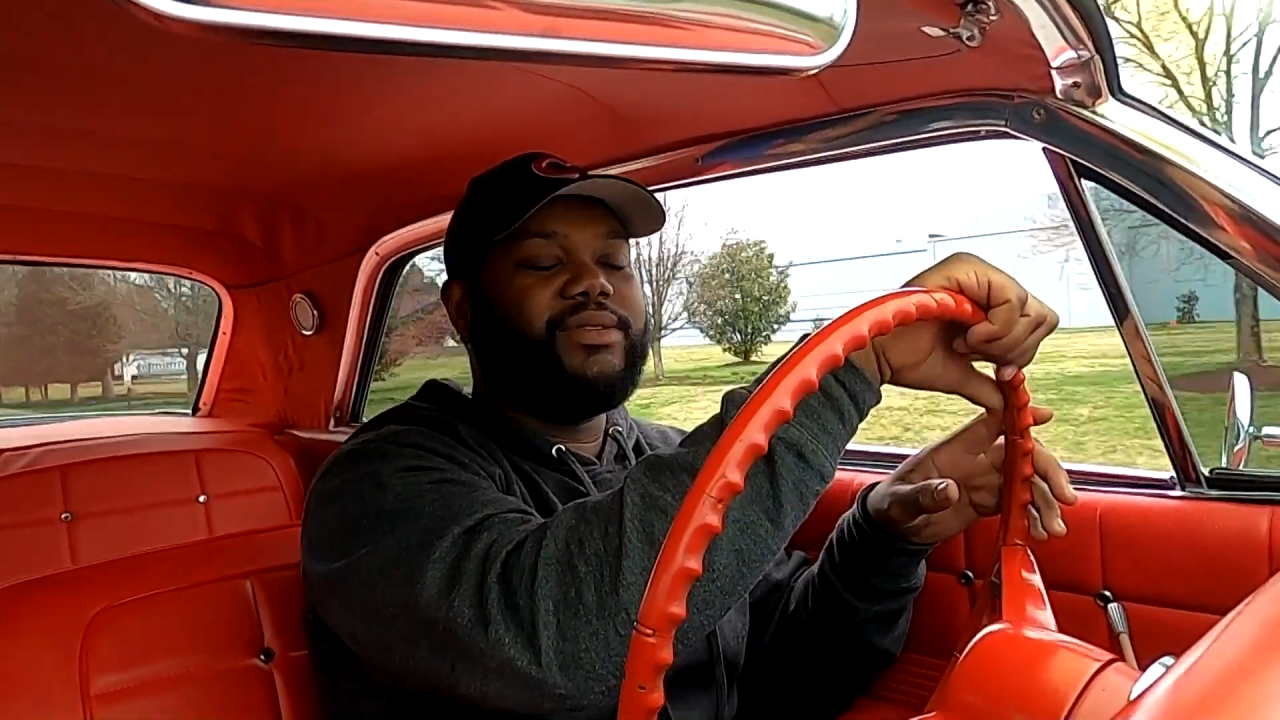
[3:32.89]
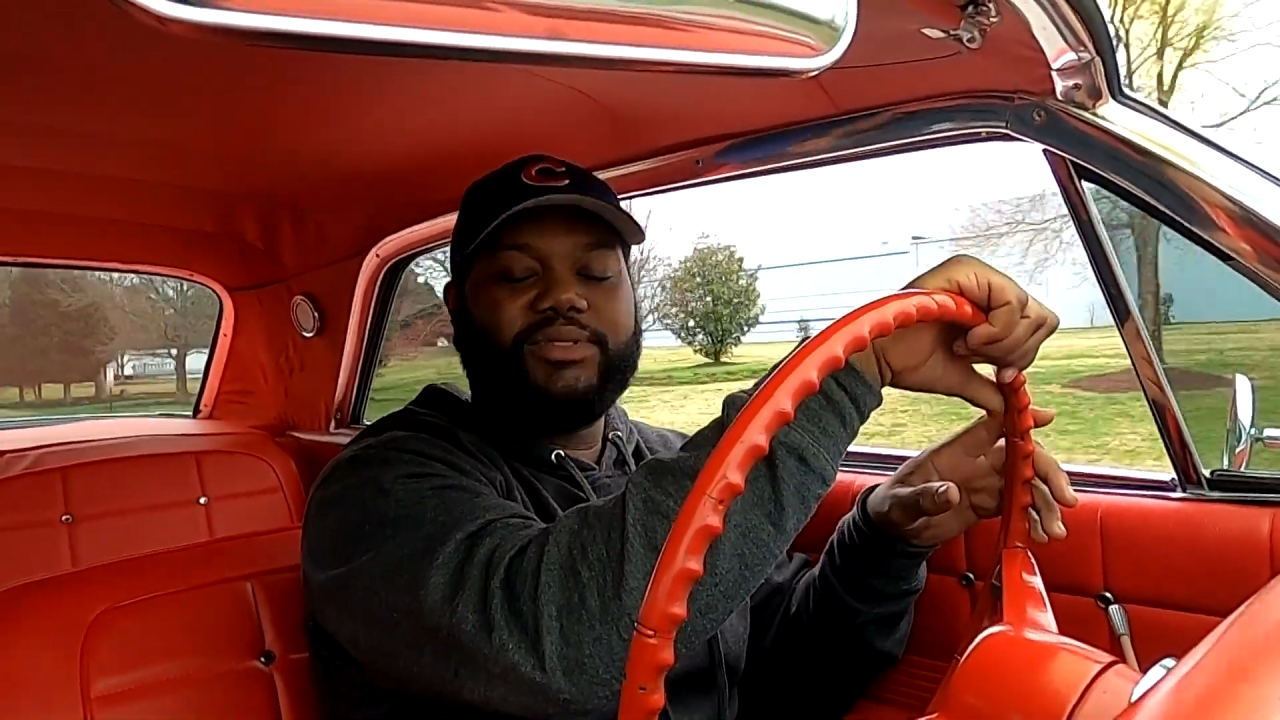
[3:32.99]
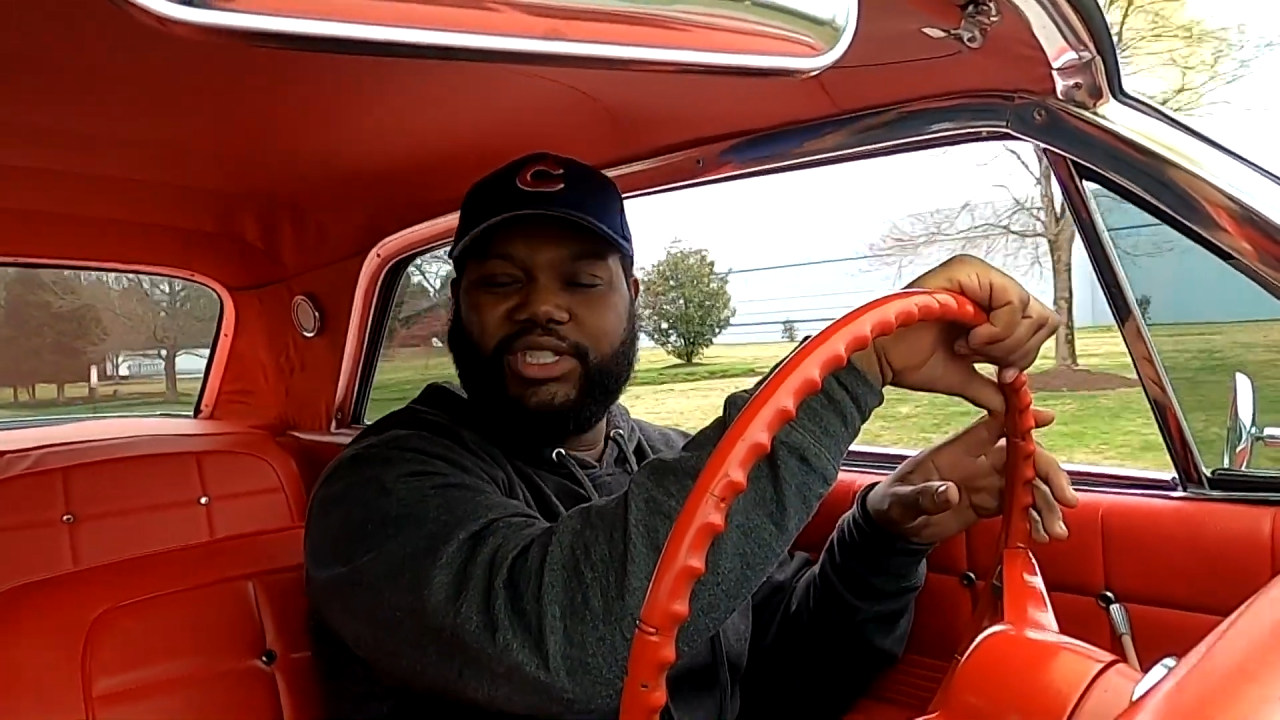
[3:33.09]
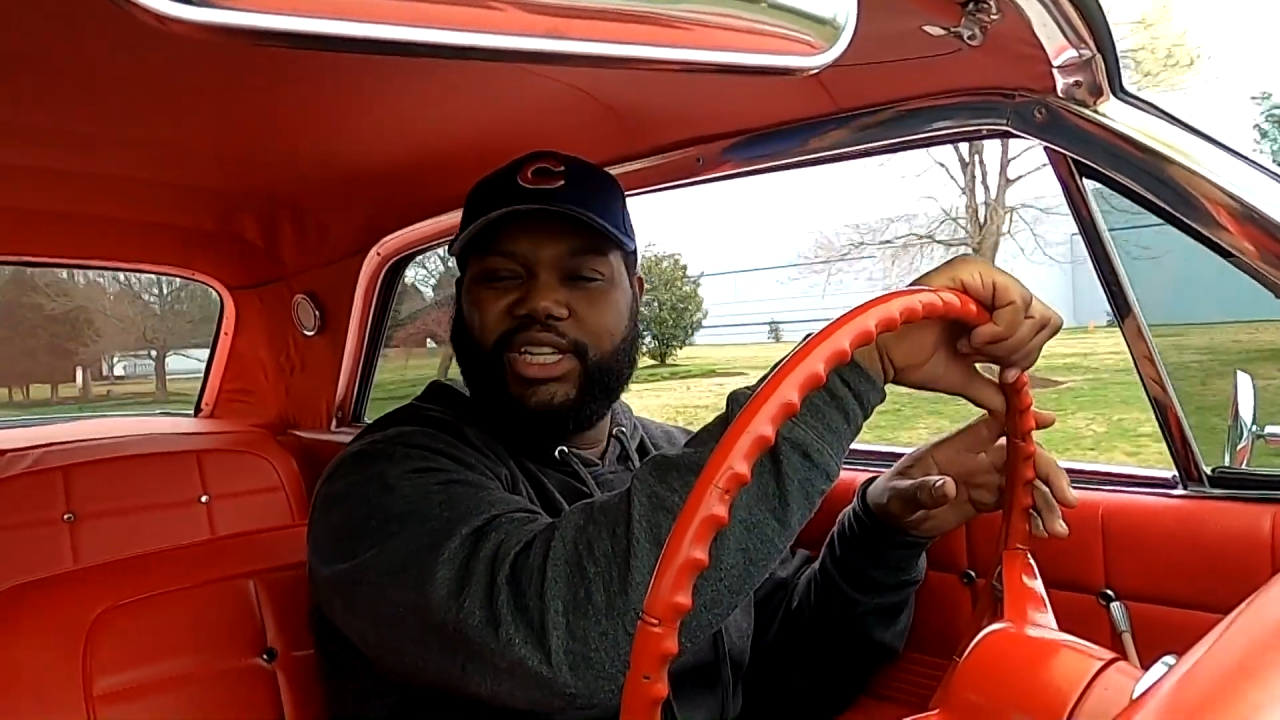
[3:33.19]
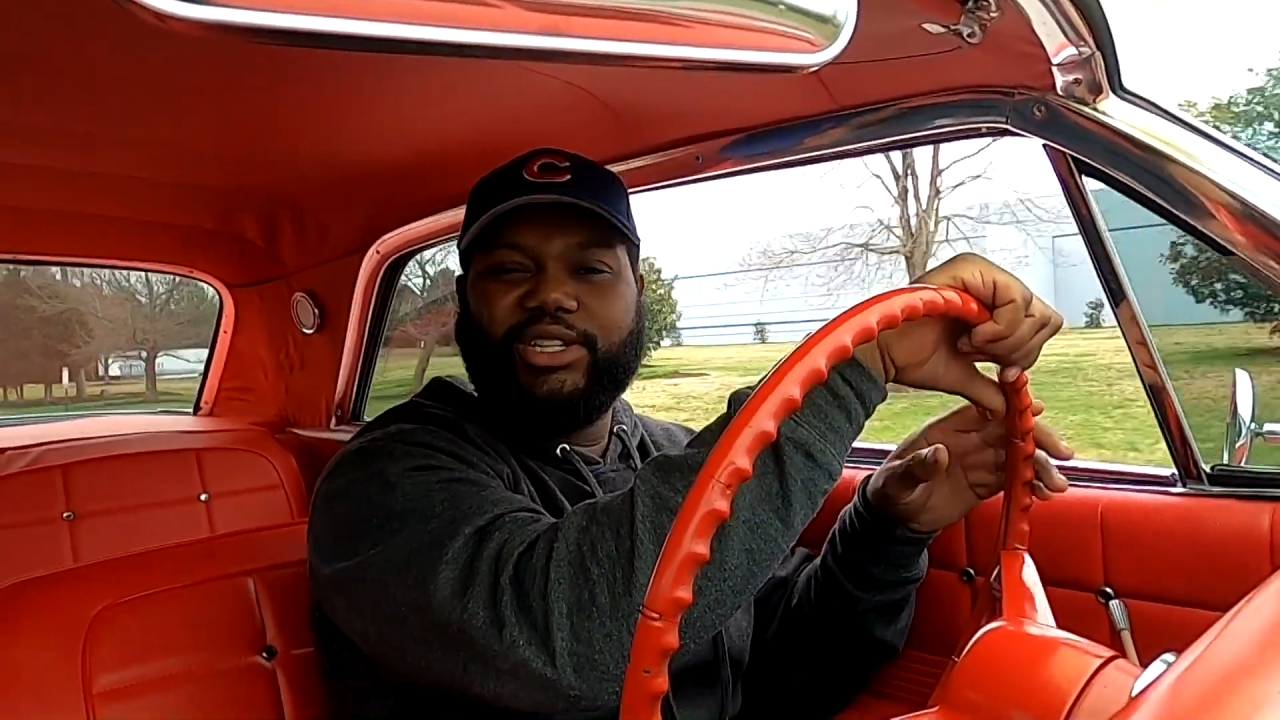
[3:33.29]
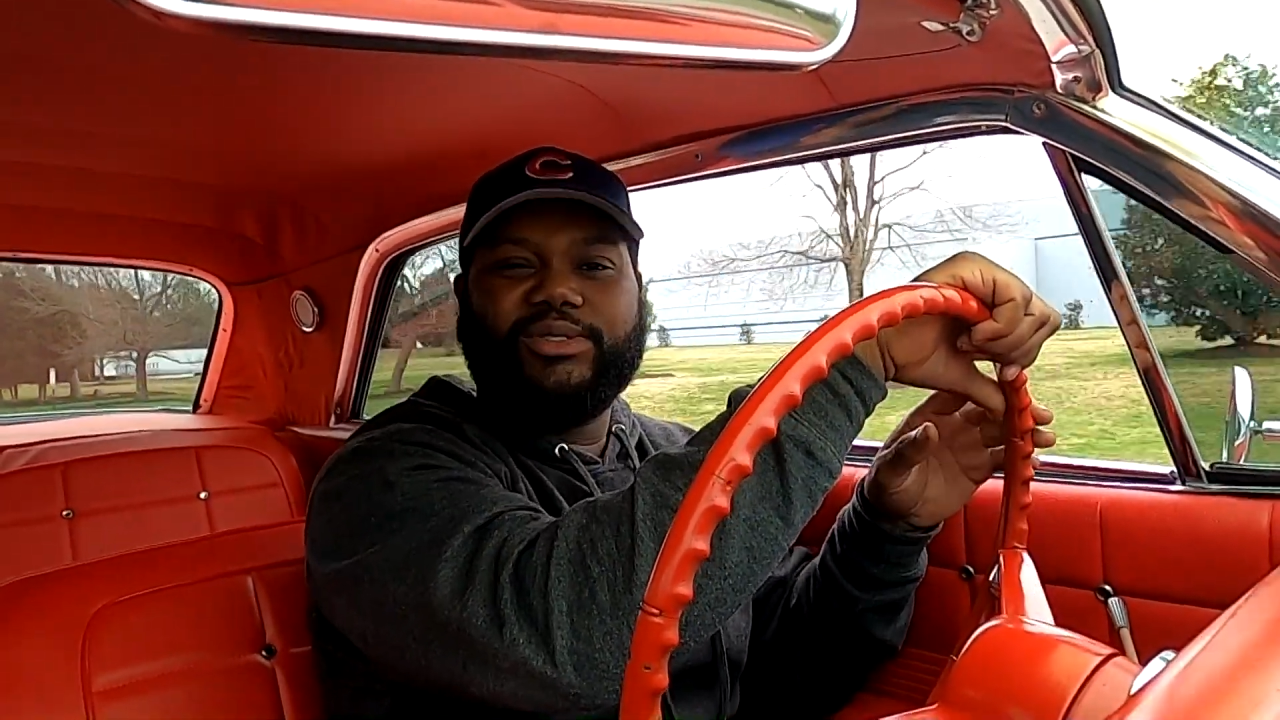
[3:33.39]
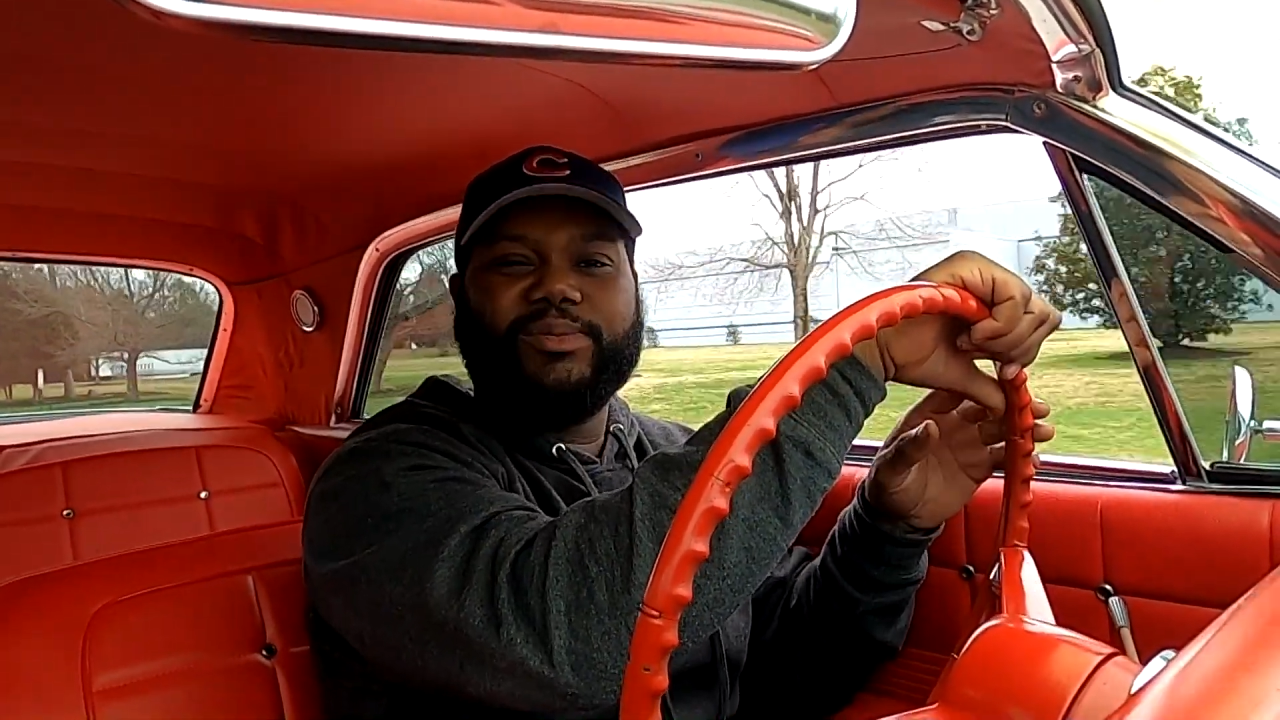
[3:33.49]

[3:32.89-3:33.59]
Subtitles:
what she can do,